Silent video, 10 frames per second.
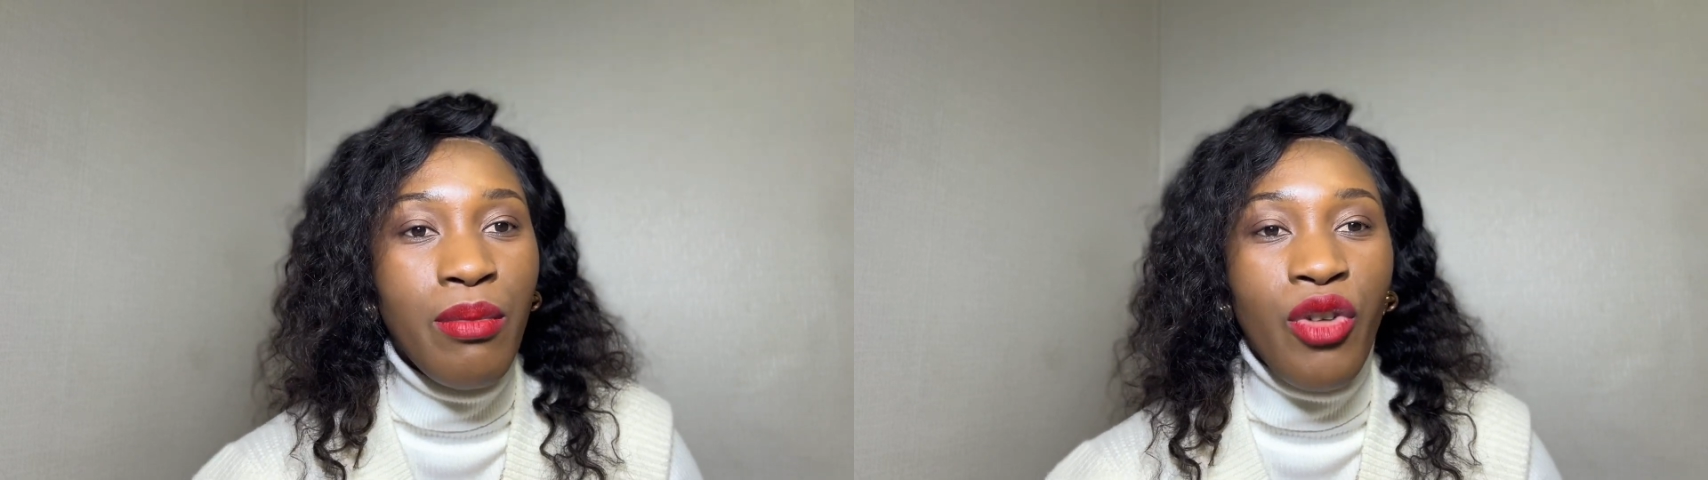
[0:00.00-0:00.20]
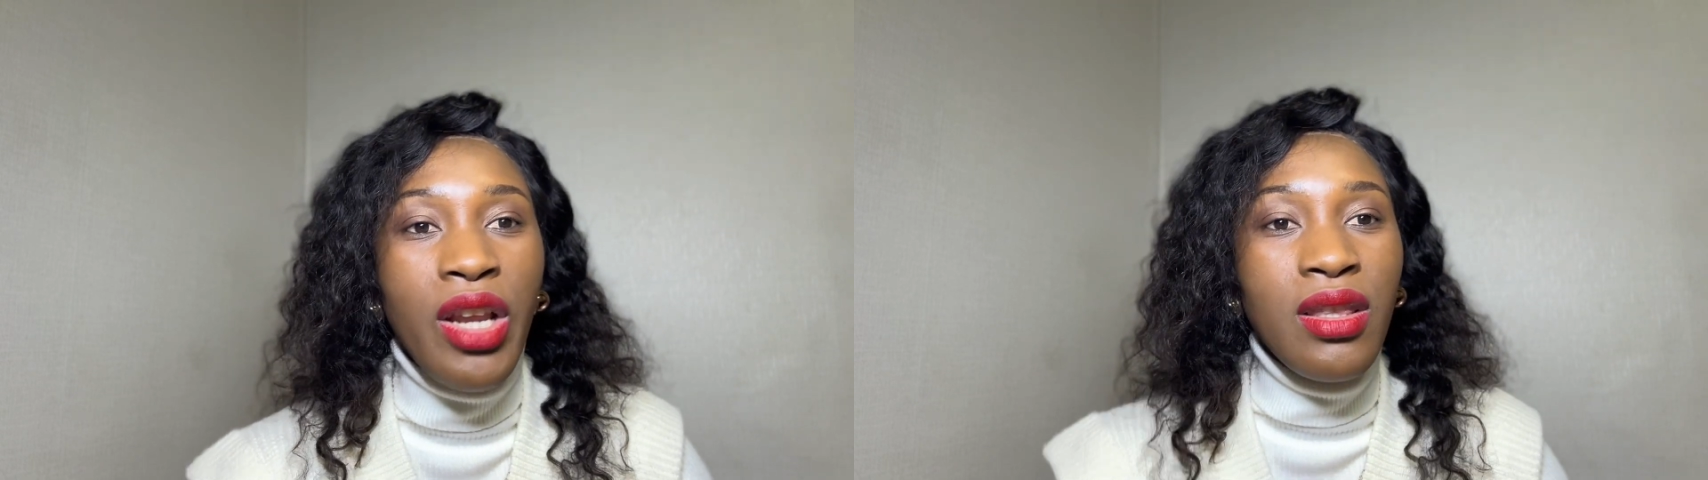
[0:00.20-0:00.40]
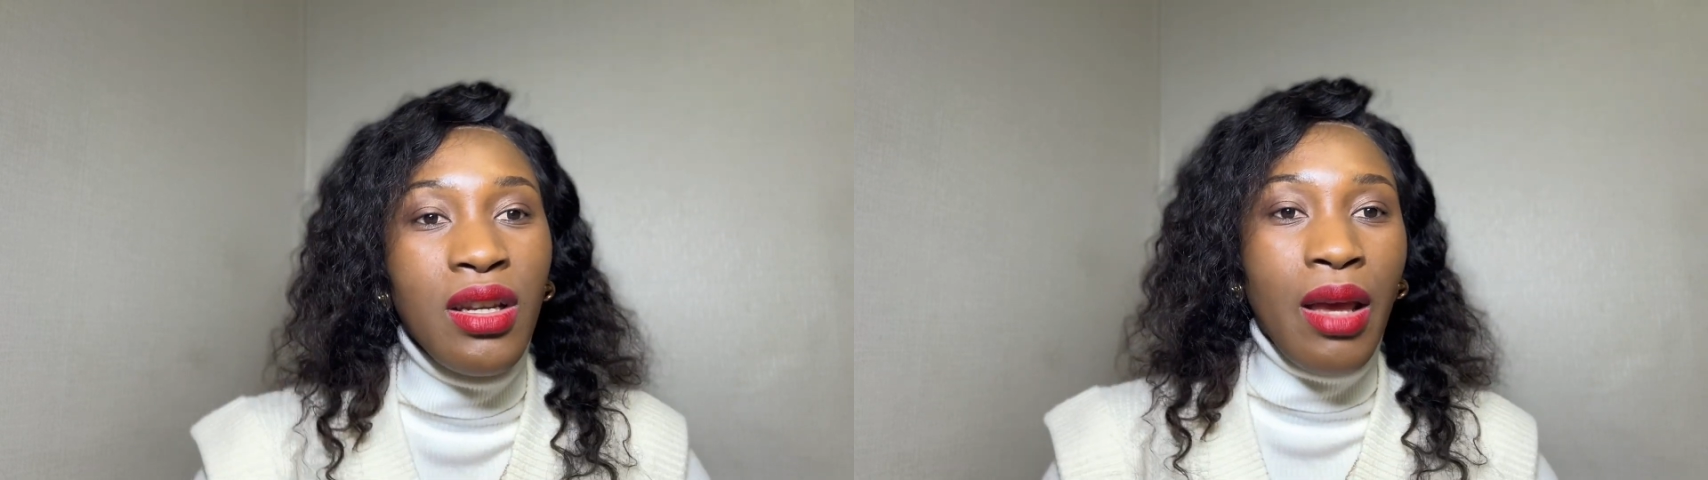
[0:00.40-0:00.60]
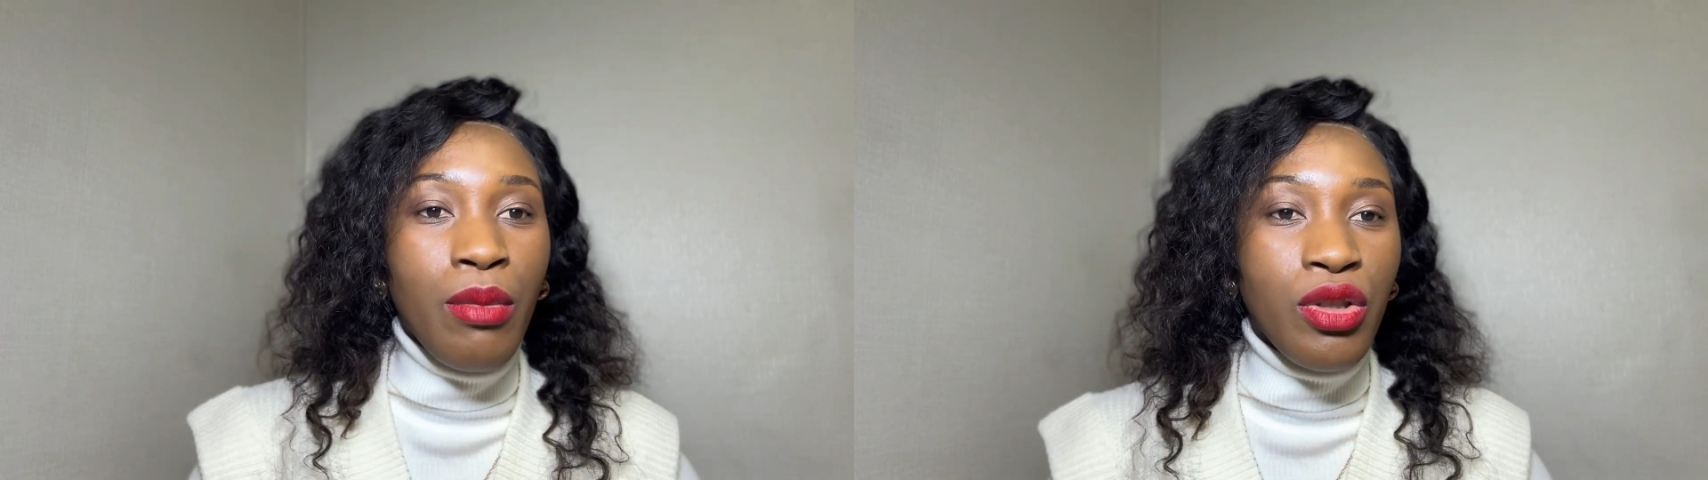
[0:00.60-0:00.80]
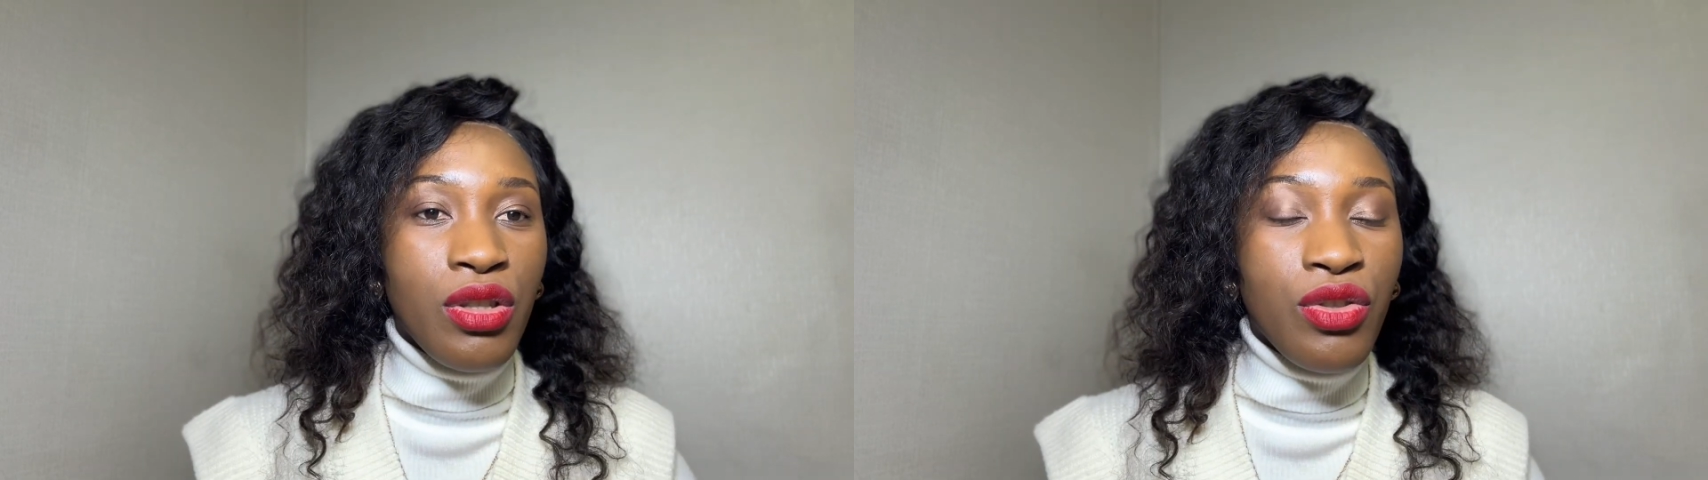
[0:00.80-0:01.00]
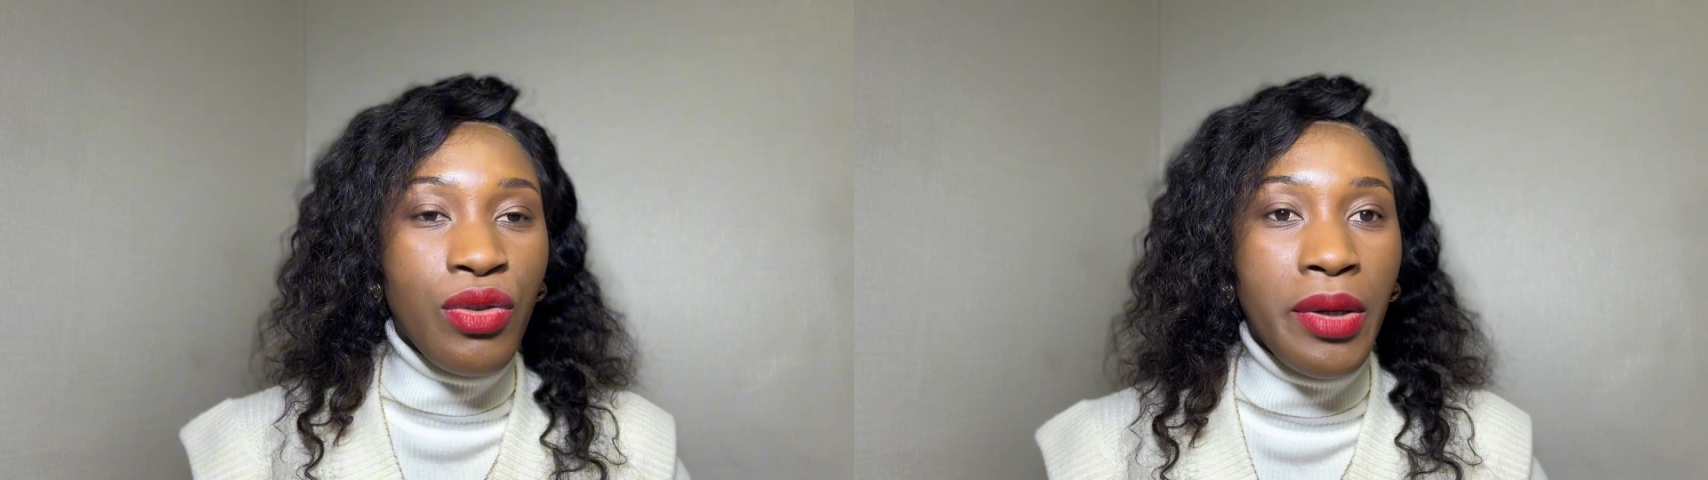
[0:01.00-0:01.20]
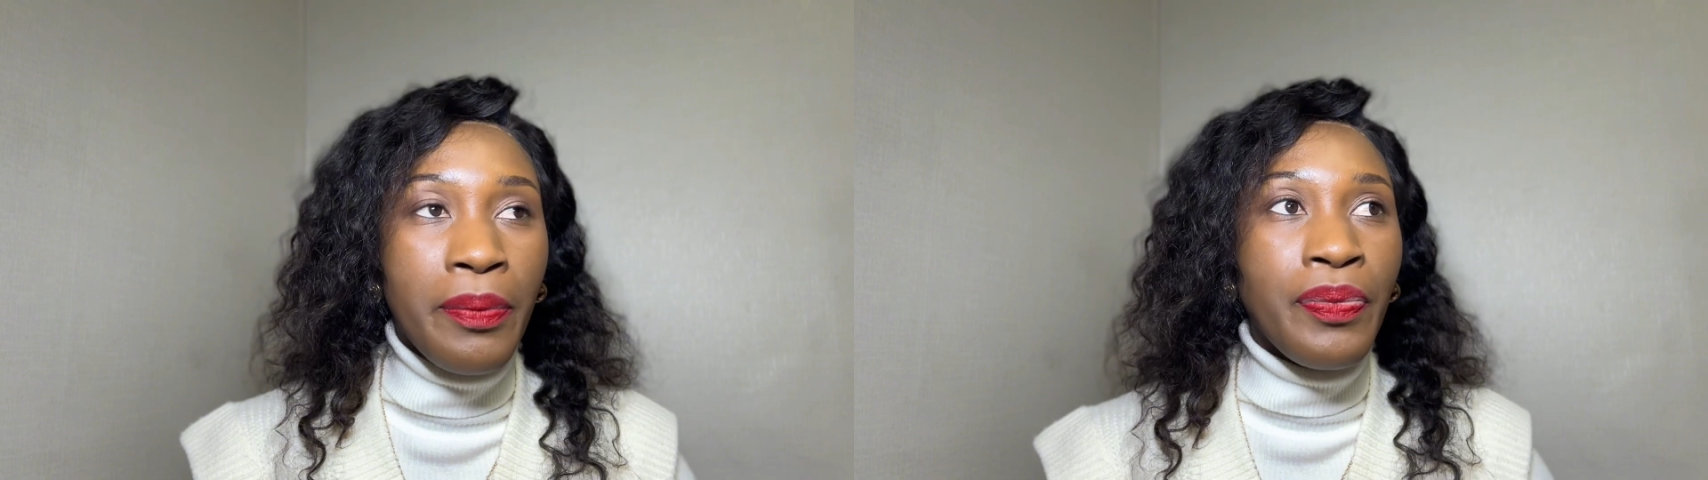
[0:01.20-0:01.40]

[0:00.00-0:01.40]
write the name on the screen.